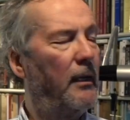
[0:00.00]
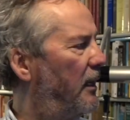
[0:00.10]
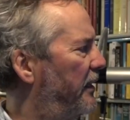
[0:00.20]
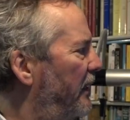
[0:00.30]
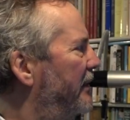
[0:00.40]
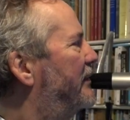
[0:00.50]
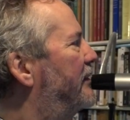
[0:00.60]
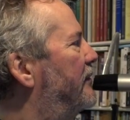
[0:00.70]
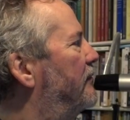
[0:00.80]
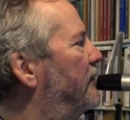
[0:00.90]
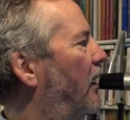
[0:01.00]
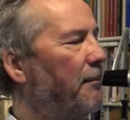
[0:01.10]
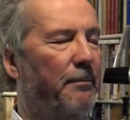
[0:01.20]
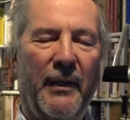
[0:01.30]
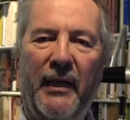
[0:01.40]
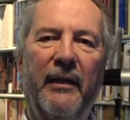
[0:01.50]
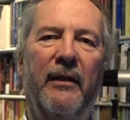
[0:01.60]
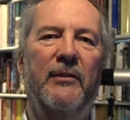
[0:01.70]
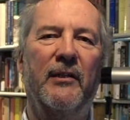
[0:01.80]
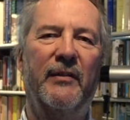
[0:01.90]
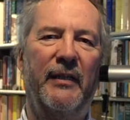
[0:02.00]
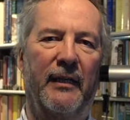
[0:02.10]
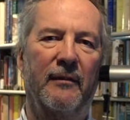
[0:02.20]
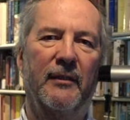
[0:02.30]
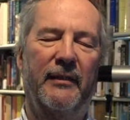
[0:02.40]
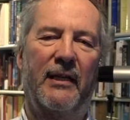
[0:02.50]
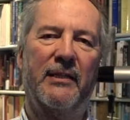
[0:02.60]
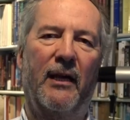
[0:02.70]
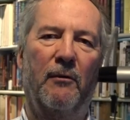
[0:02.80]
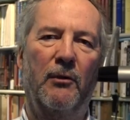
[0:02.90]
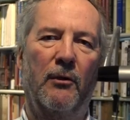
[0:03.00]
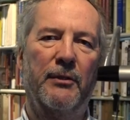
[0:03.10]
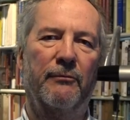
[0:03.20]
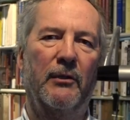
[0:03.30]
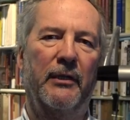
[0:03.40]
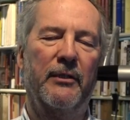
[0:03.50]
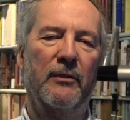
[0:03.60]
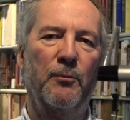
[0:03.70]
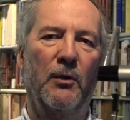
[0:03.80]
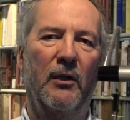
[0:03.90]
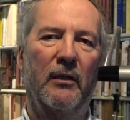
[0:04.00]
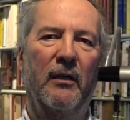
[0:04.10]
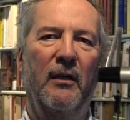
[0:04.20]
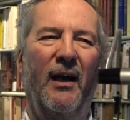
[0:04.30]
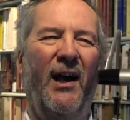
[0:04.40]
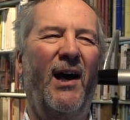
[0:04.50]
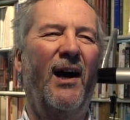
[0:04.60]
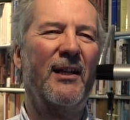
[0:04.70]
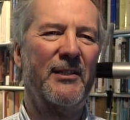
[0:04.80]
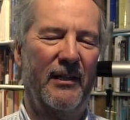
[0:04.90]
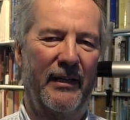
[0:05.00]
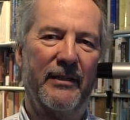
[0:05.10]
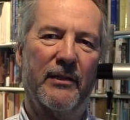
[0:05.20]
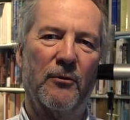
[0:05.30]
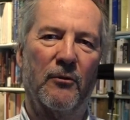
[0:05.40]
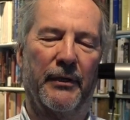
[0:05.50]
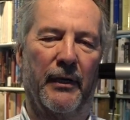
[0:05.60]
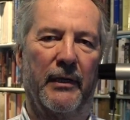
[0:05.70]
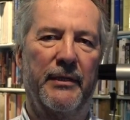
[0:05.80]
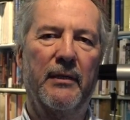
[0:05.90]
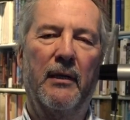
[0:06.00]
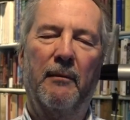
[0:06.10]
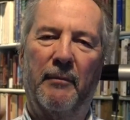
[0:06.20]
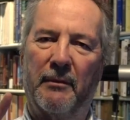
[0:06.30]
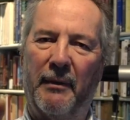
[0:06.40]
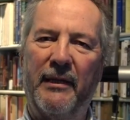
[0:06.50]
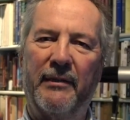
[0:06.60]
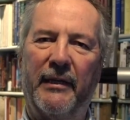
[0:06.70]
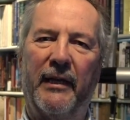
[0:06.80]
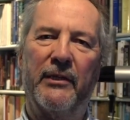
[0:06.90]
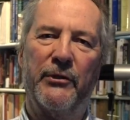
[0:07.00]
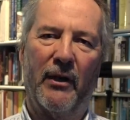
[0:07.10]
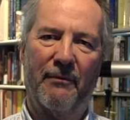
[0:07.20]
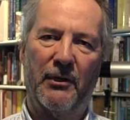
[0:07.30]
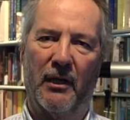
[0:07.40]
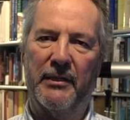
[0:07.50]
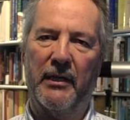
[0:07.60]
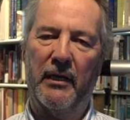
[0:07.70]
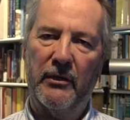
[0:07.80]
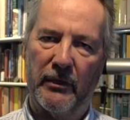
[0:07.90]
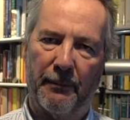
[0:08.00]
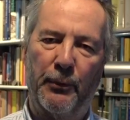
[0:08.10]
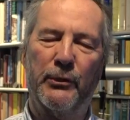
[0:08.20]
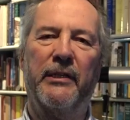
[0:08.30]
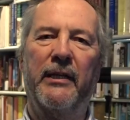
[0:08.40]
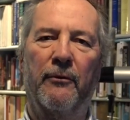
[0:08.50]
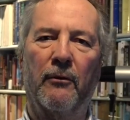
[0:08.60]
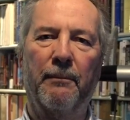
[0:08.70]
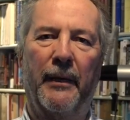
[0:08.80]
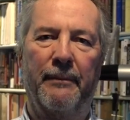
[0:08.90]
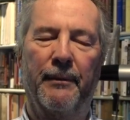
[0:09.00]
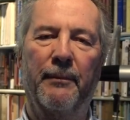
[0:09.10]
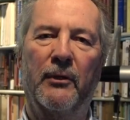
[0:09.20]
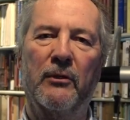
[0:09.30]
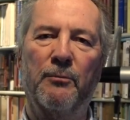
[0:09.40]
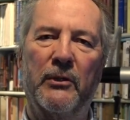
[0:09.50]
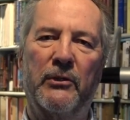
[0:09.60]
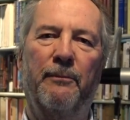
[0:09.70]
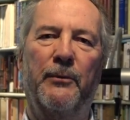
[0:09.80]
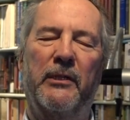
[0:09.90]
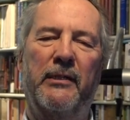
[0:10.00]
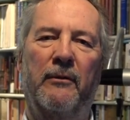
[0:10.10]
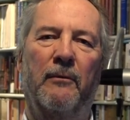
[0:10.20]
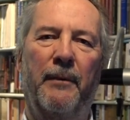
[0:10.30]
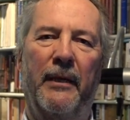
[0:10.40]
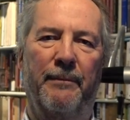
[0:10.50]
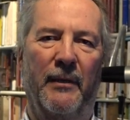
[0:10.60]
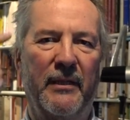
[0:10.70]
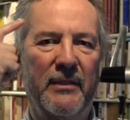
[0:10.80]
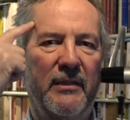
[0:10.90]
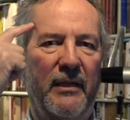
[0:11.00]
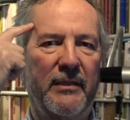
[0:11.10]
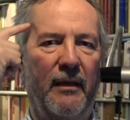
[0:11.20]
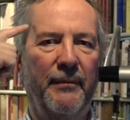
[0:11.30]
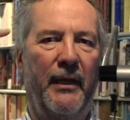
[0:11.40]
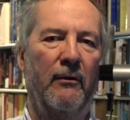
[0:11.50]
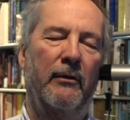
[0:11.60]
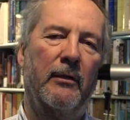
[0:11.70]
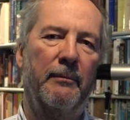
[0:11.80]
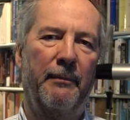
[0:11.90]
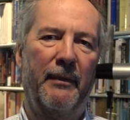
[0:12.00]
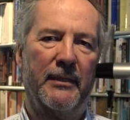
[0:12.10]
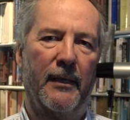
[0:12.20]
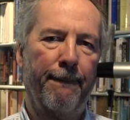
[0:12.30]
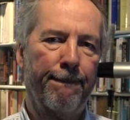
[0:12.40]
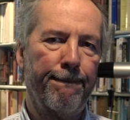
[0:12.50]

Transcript: And I'm beginning to think that that's how a lot of writers work. Utterly disorganized, but the main thing is you have an idea, you put it down on paper, because once you put it down on paper, it sticks up there a little bit better.